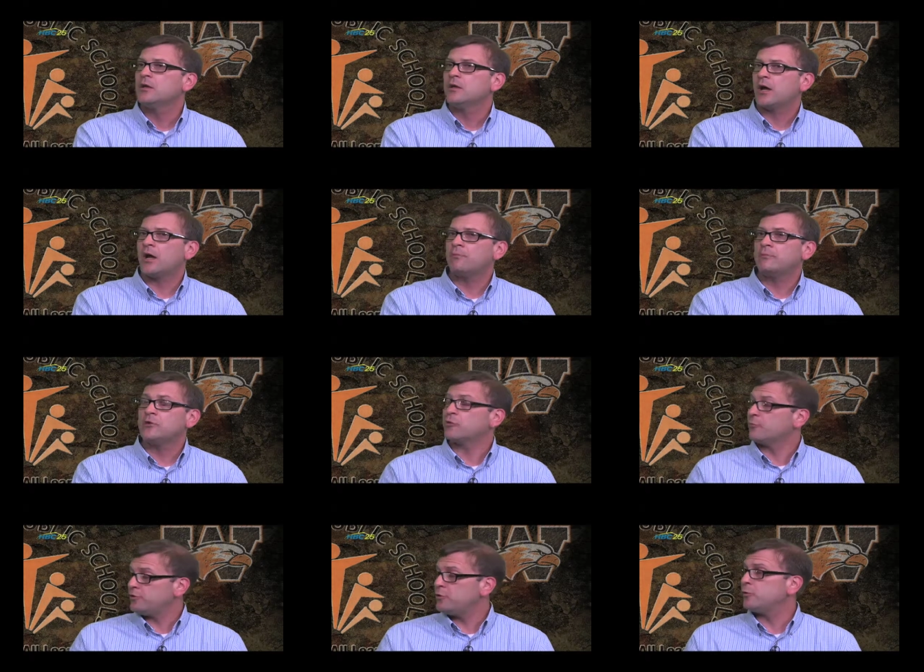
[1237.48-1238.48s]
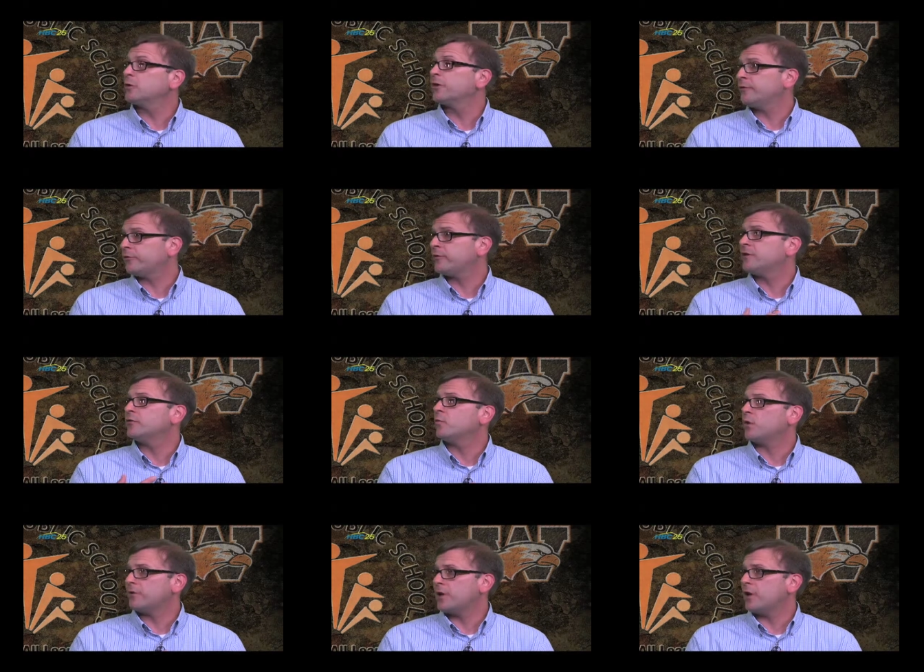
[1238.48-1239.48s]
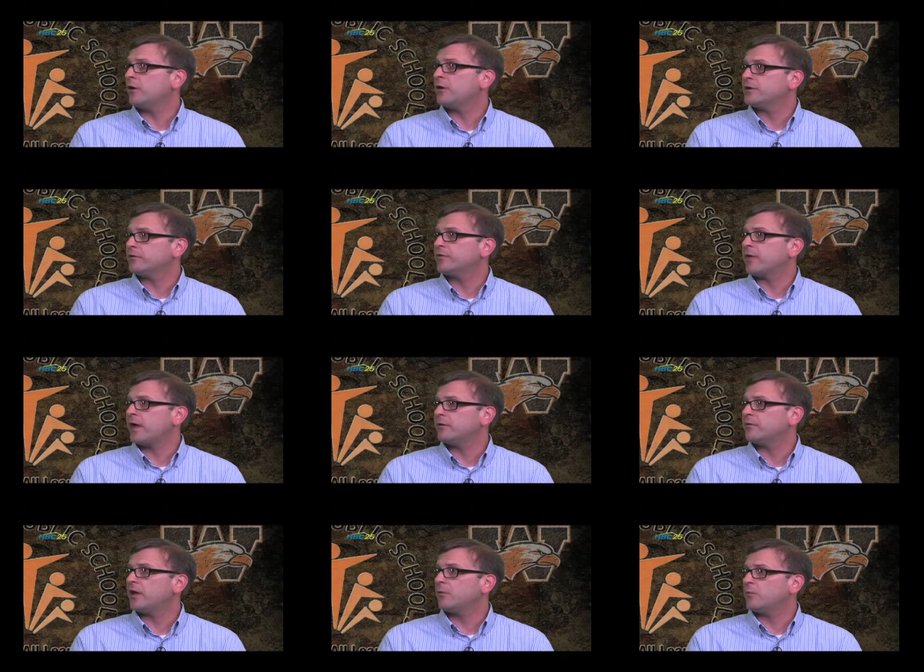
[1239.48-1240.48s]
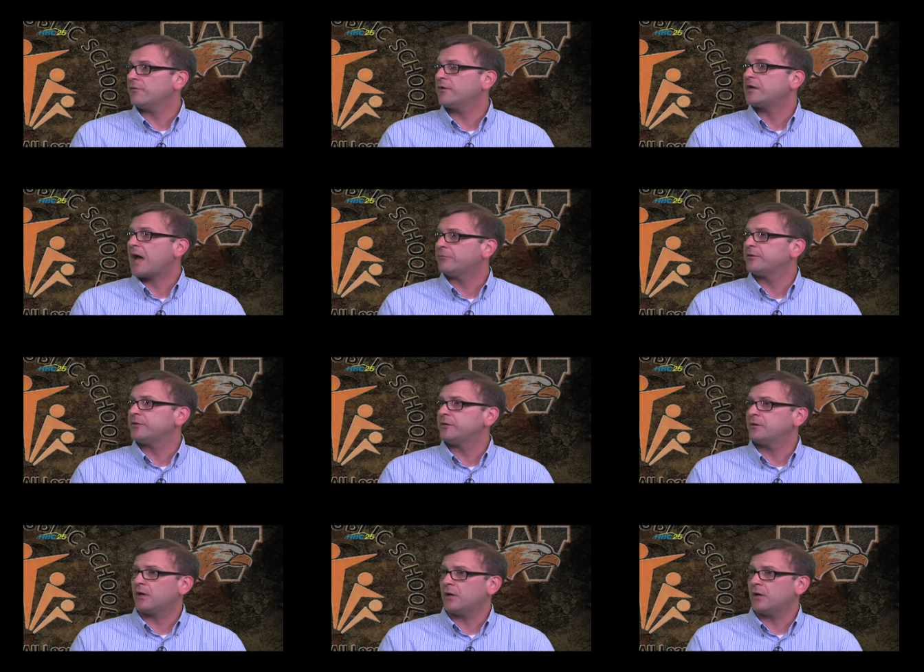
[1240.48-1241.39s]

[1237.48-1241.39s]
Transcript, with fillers: um, you know, computer literacy is one of the areas that that we have adopted.